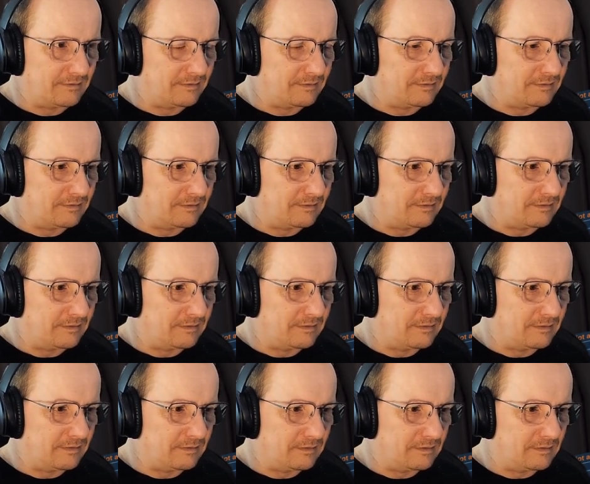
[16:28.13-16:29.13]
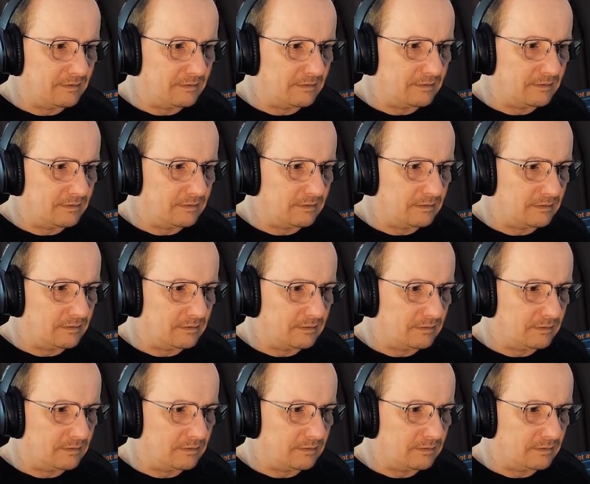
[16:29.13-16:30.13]

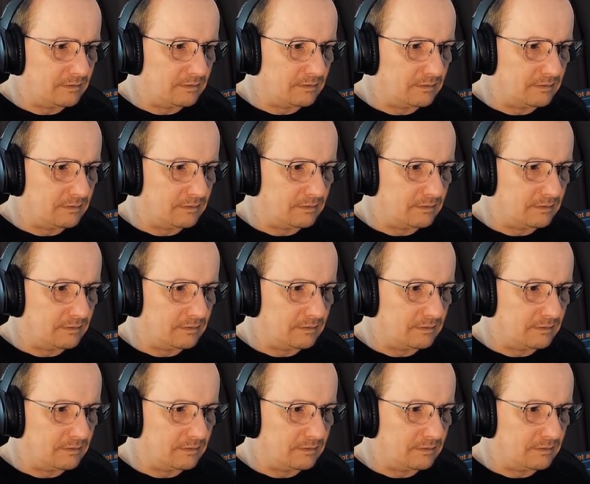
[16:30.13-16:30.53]
(silence)